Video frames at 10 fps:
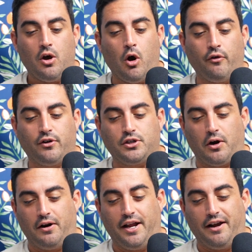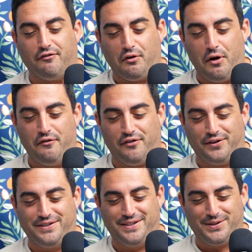overturning of Roe
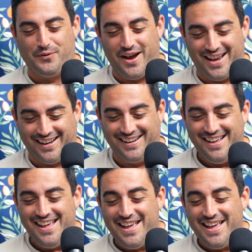versus Wade,